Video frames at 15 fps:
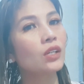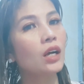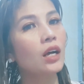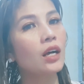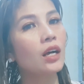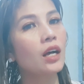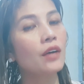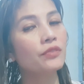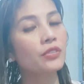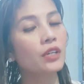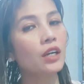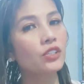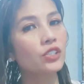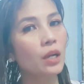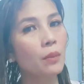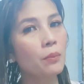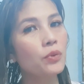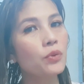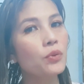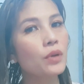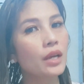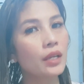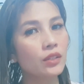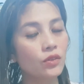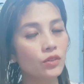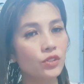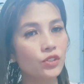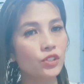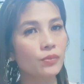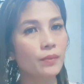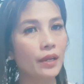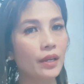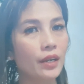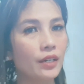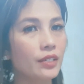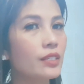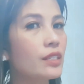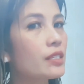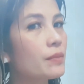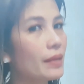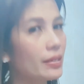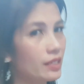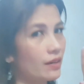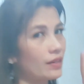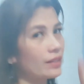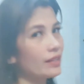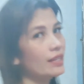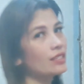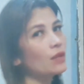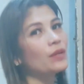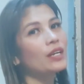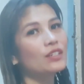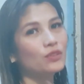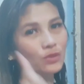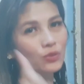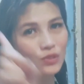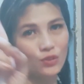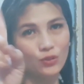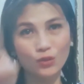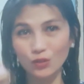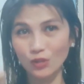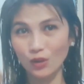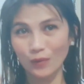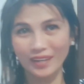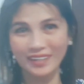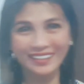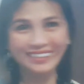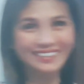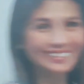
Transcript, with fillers: uh, after I shampoo and conditioner my hair. This is my secret guys. I'm gonna show to you. Don't go away.